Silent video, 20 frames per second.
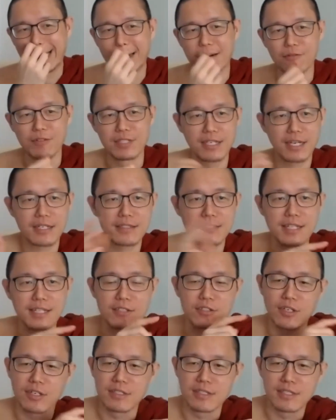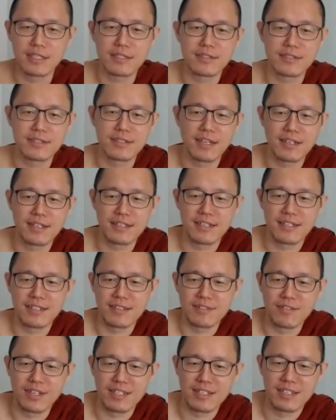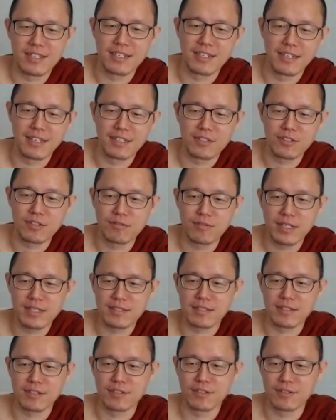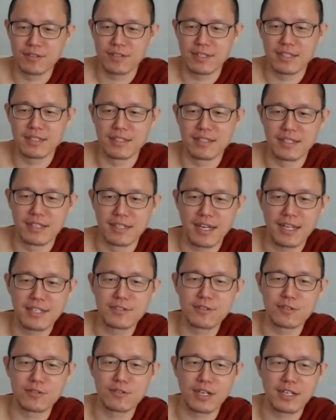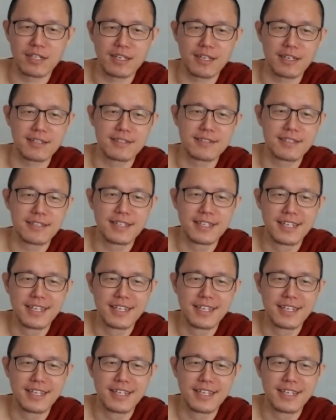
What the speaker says: We just touched on this 2 weeks ago in the Heart Sutra class.